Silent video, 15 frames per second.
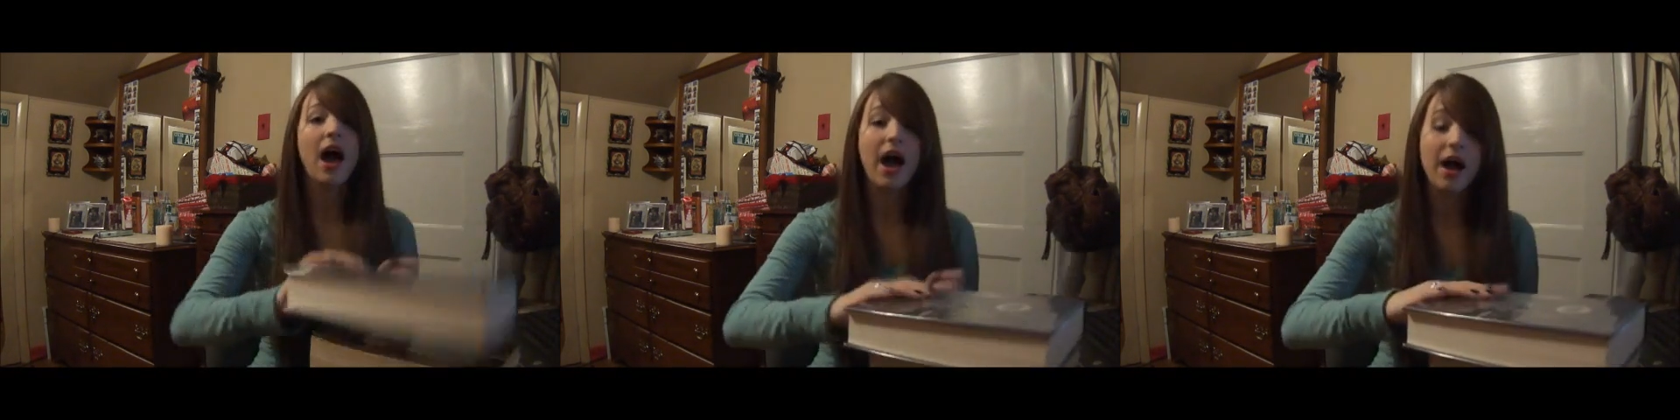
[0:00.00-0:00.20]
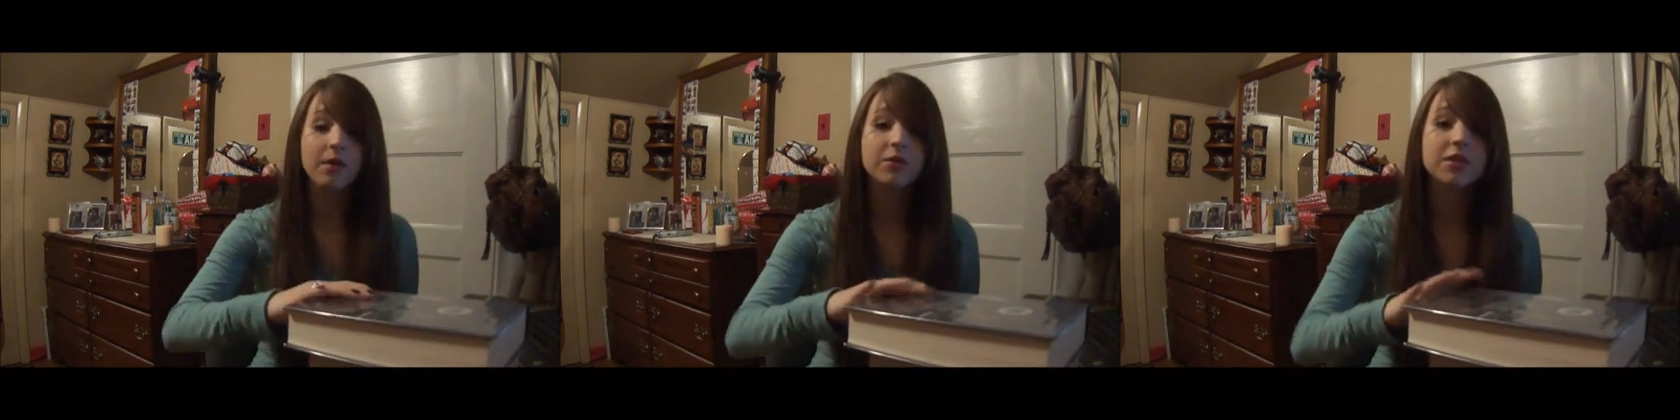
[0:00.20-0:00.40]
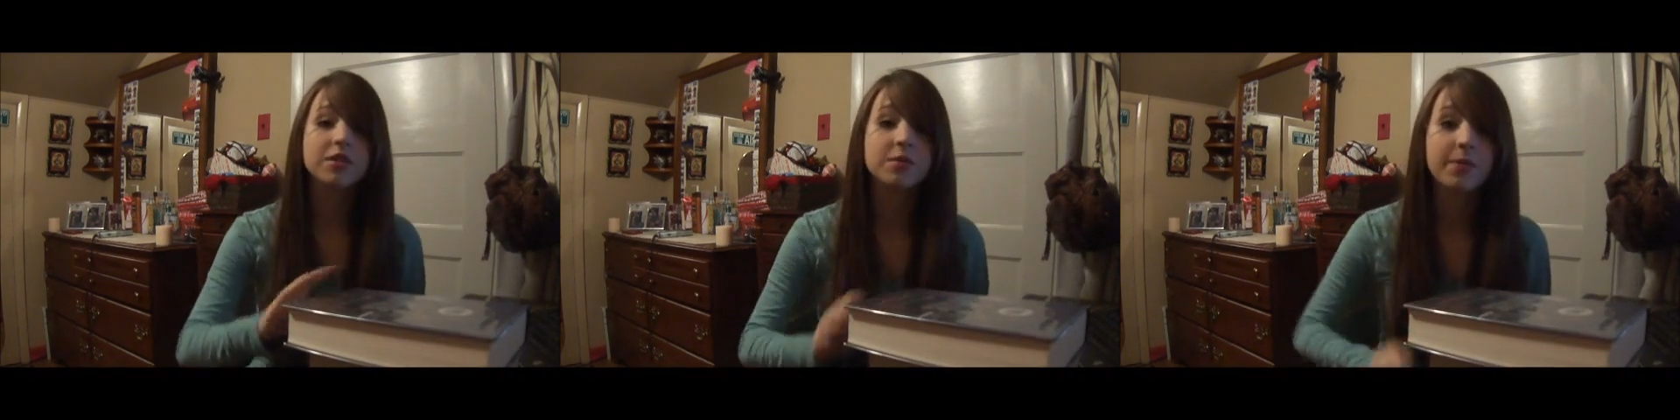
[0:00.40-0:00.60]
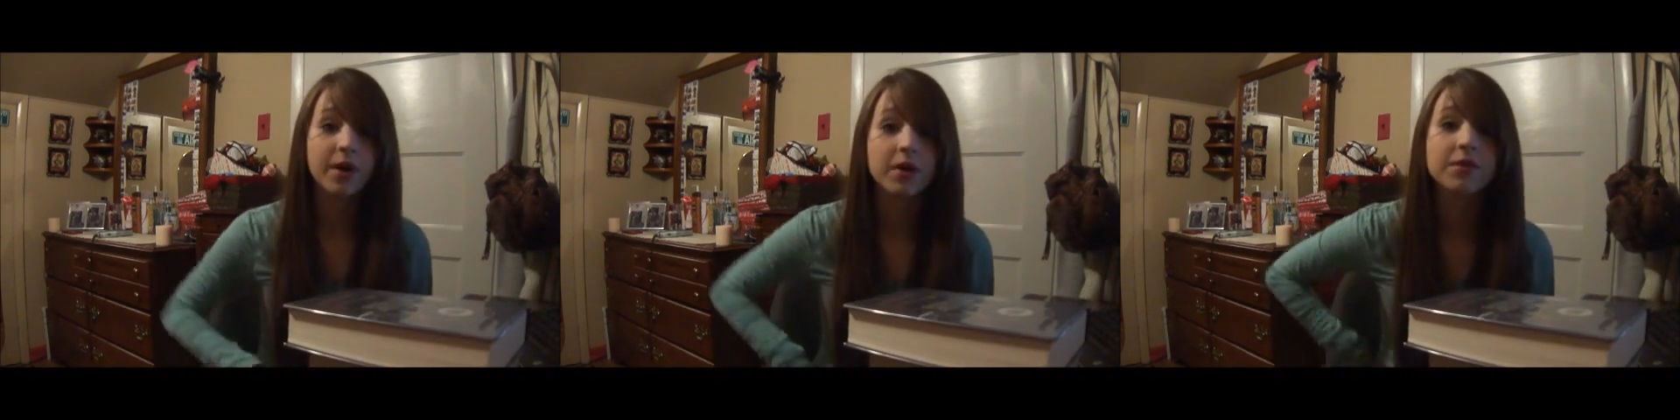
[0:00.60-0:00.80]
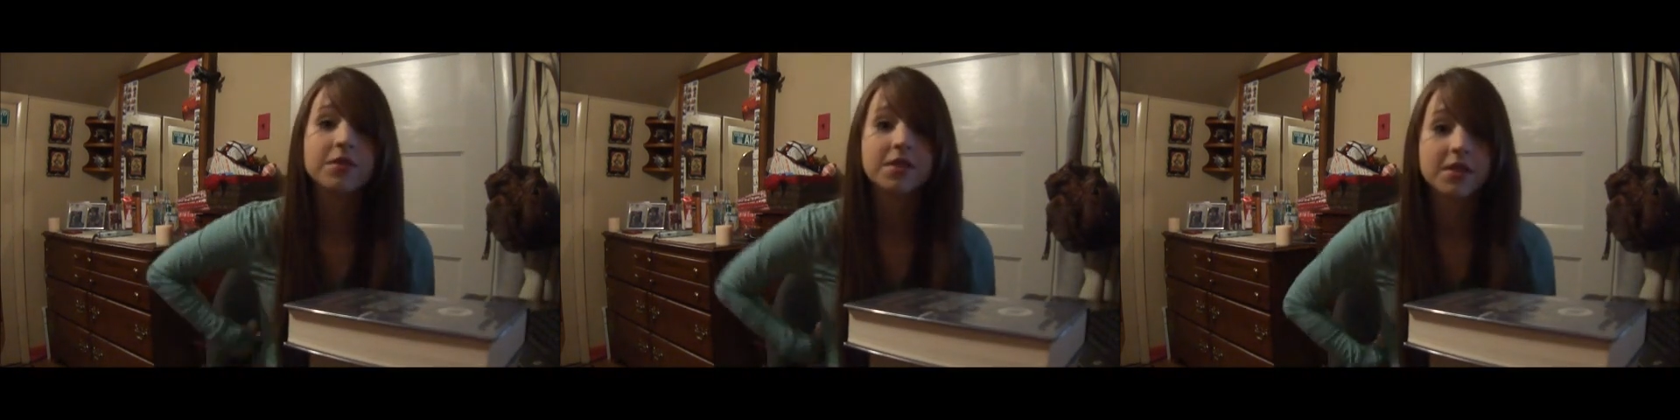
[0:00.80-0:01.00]
I was
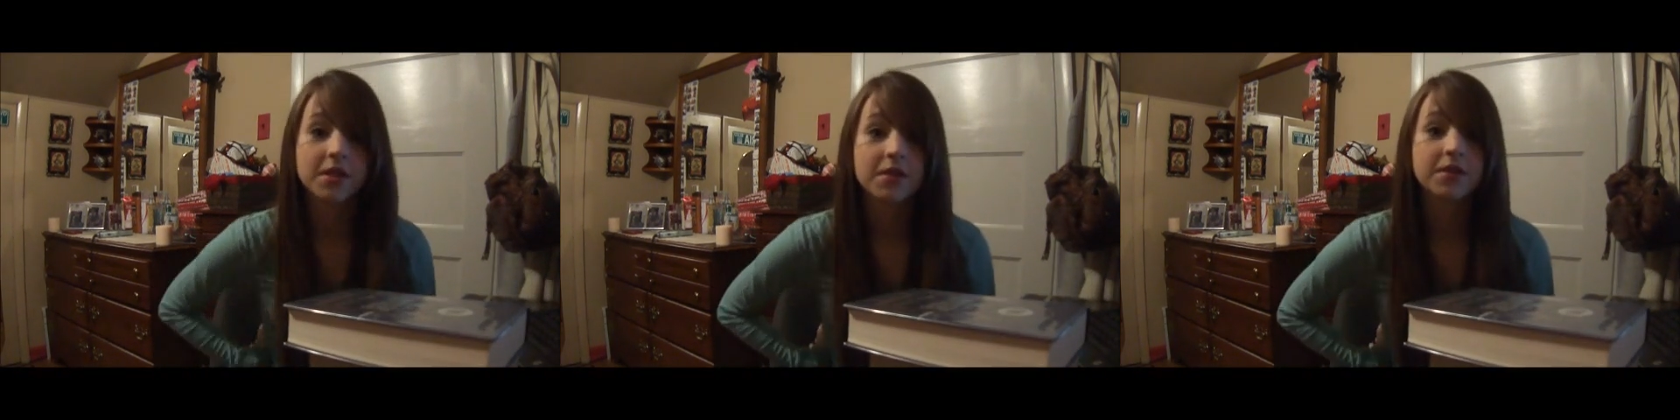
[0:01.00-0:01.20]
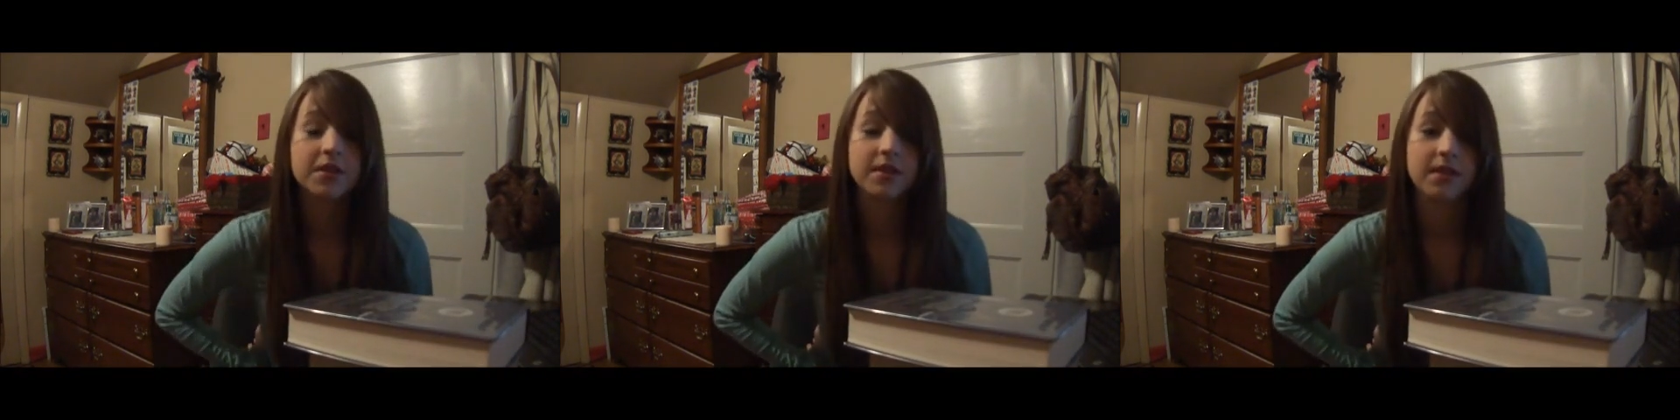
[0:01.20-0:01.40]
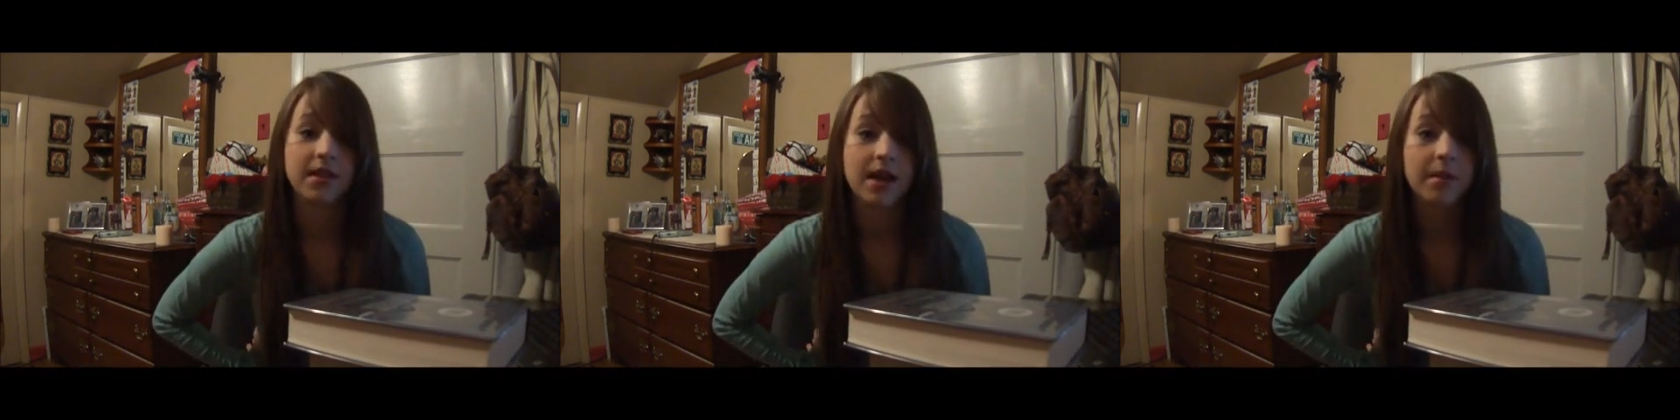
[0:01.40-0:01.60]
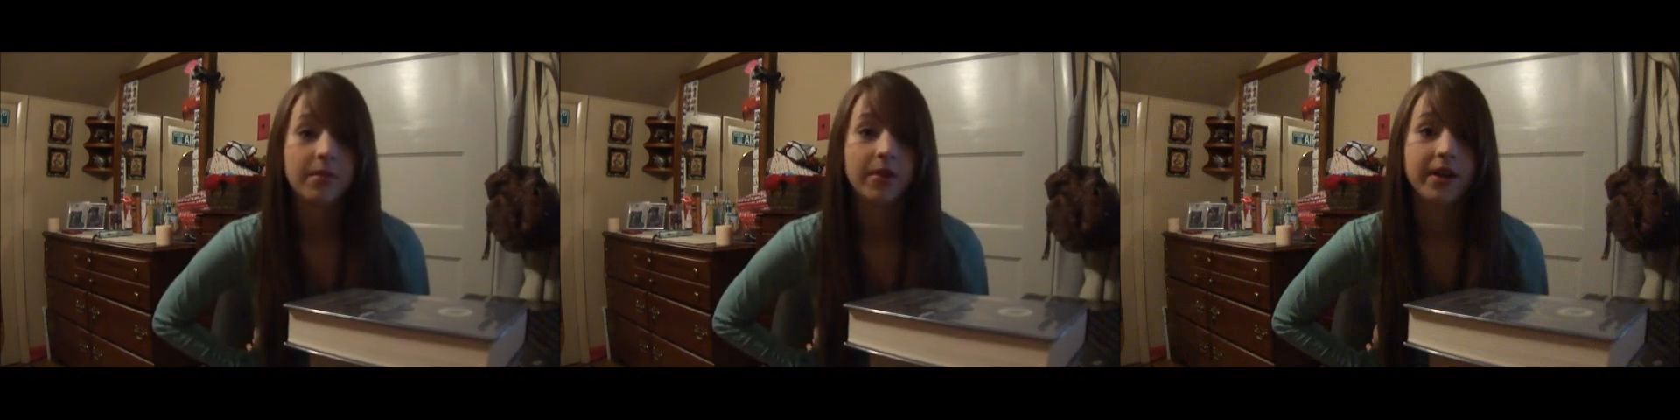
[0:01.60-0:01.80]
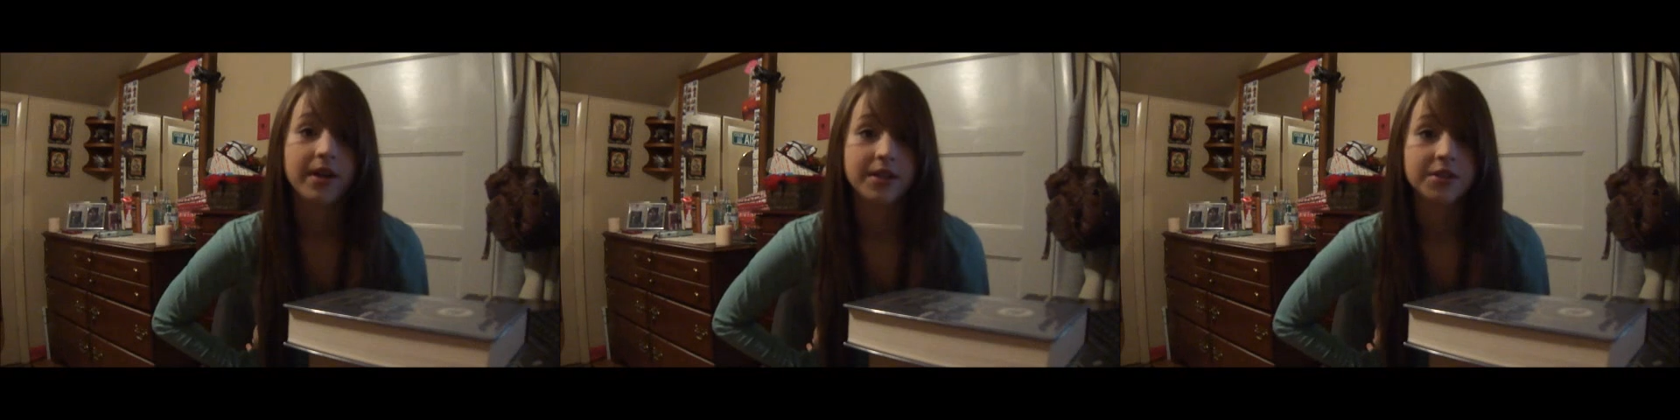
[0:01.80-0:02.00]
supposed to go to the library